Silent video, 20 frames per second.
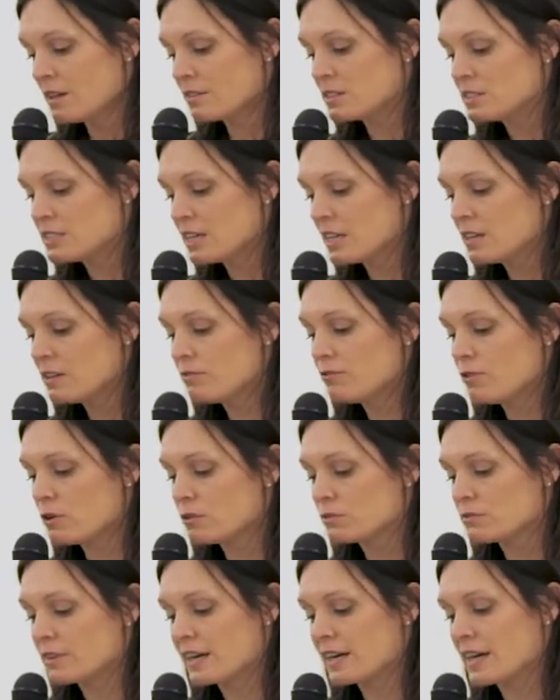The day the
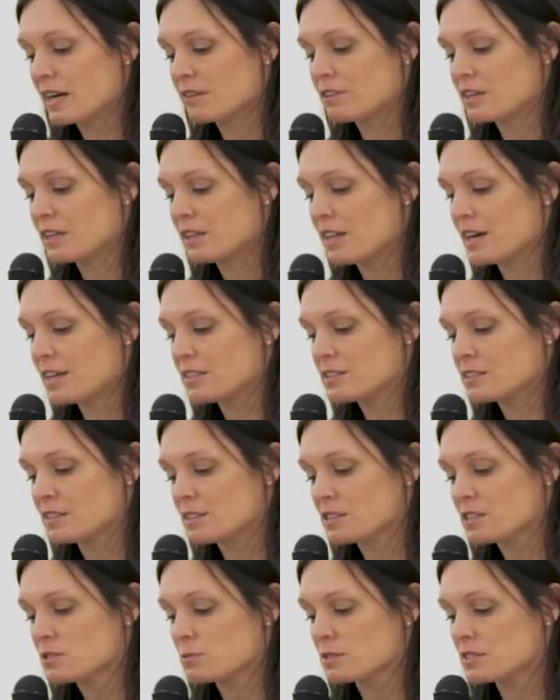phone rang, I realized that
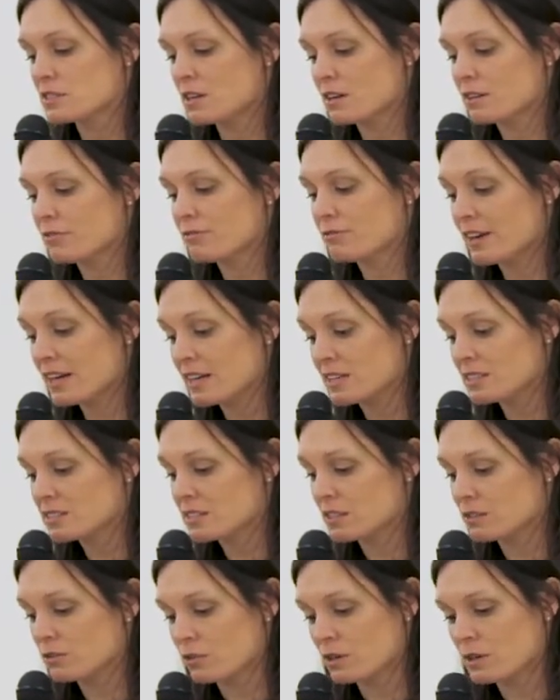this was not a phase
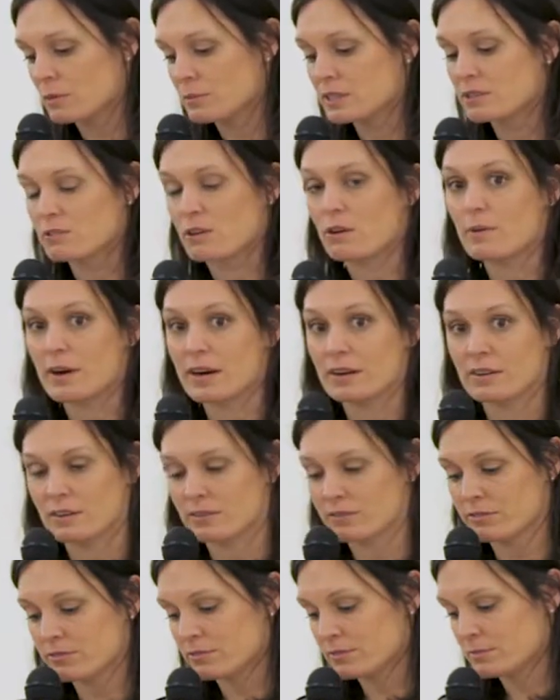that Laura would grow out
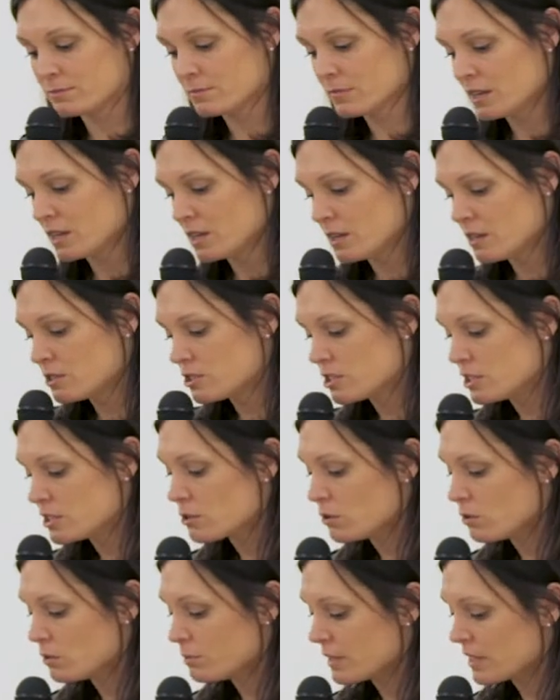of. She
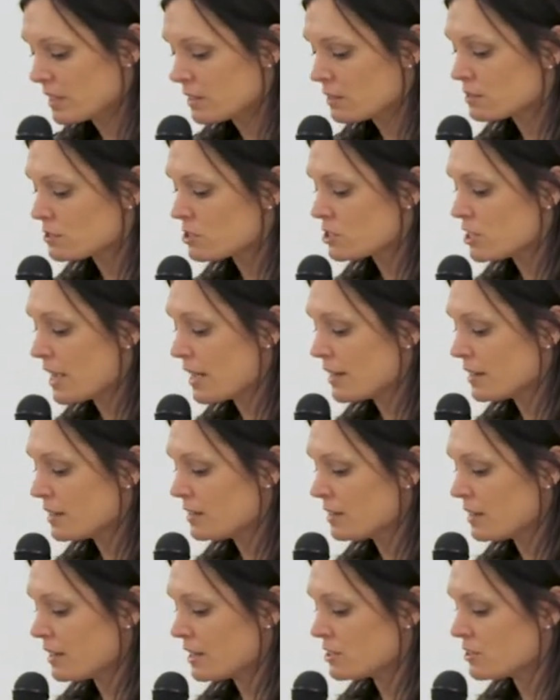told me,
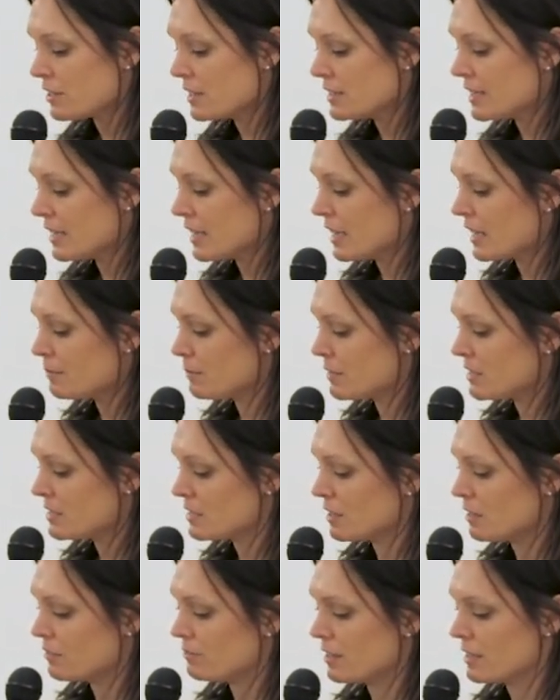"Shannon, I tried to hang
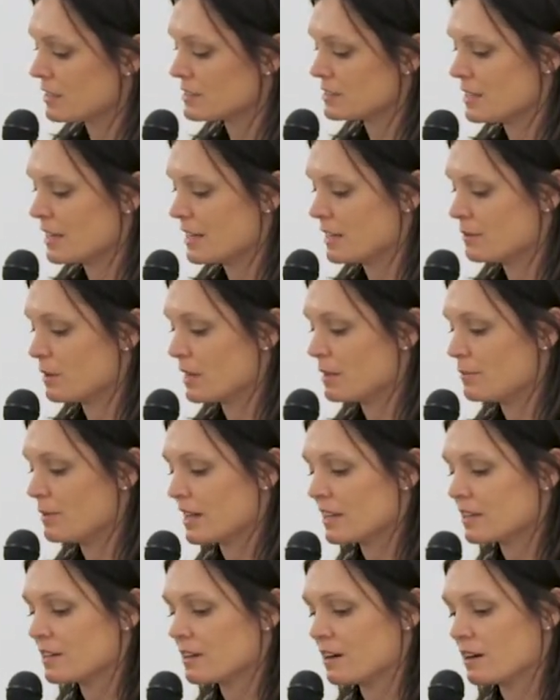myself last night in my
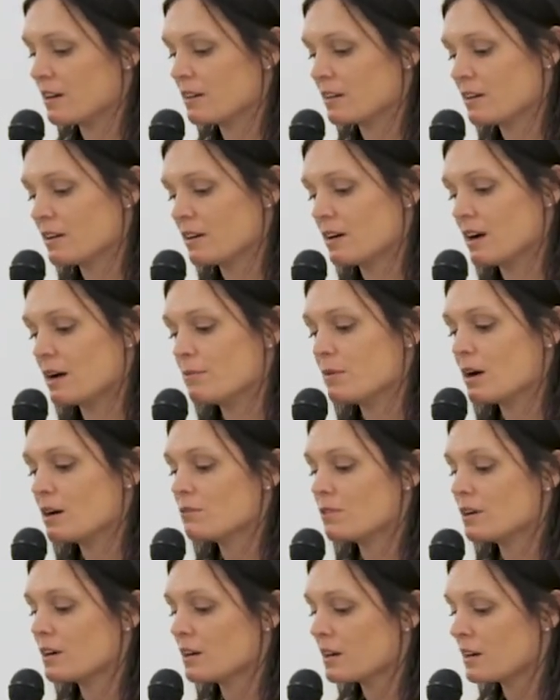backyard. I'm at
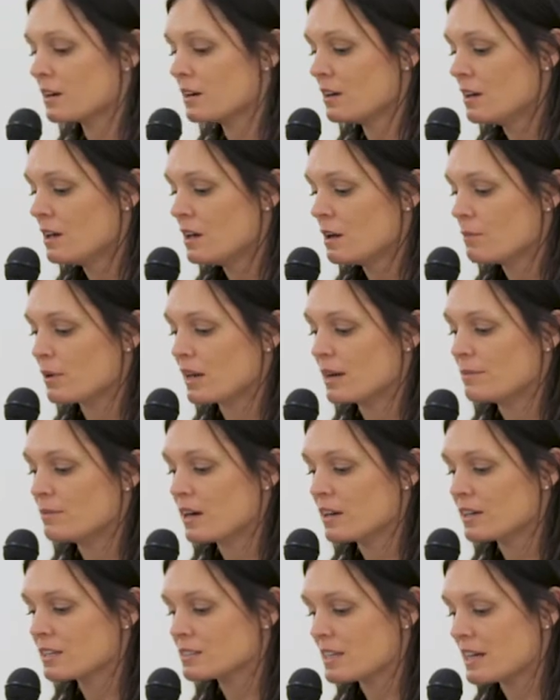work, but I'm
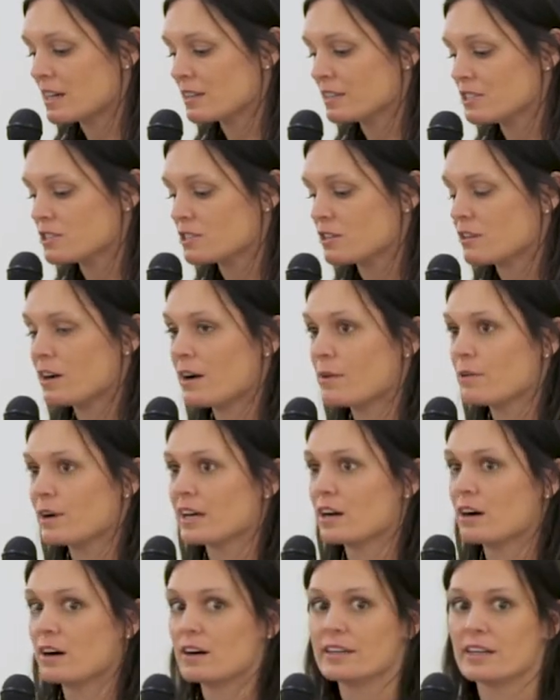not exactly sure how I
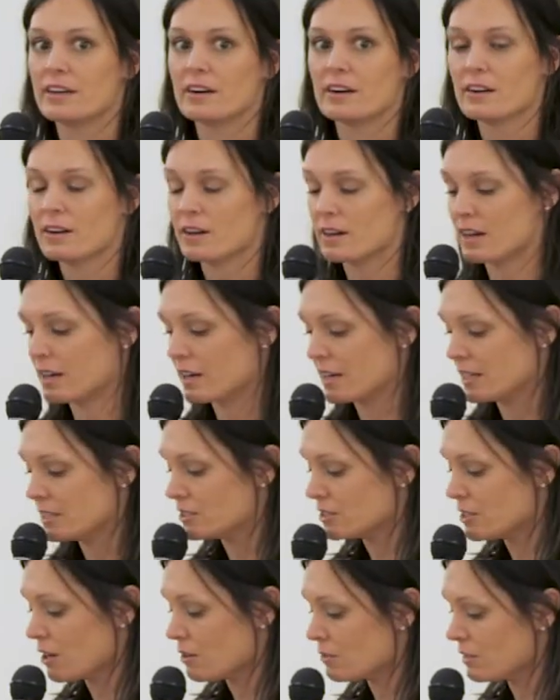got here, and I
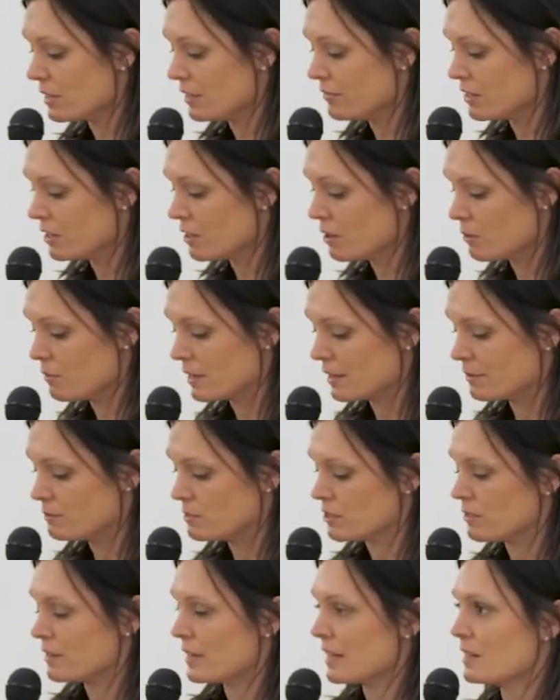don't even know what I'm
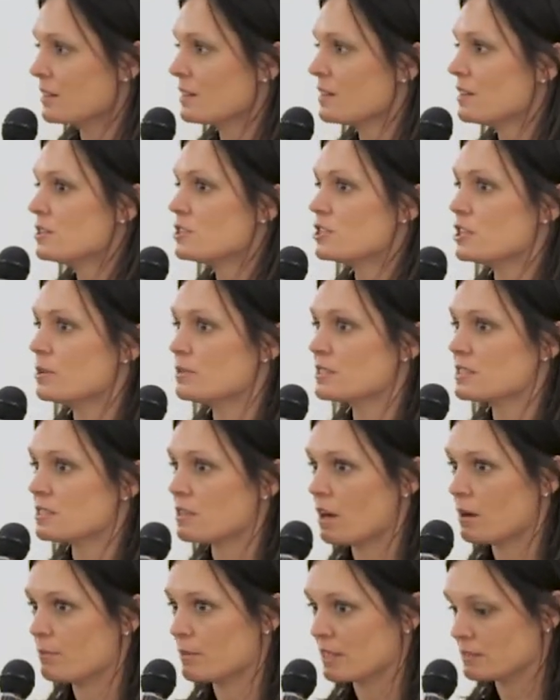doing." She was
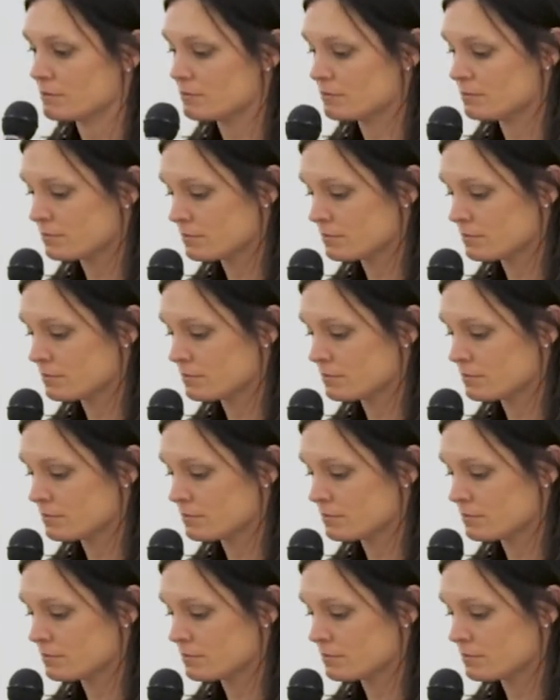sobbing.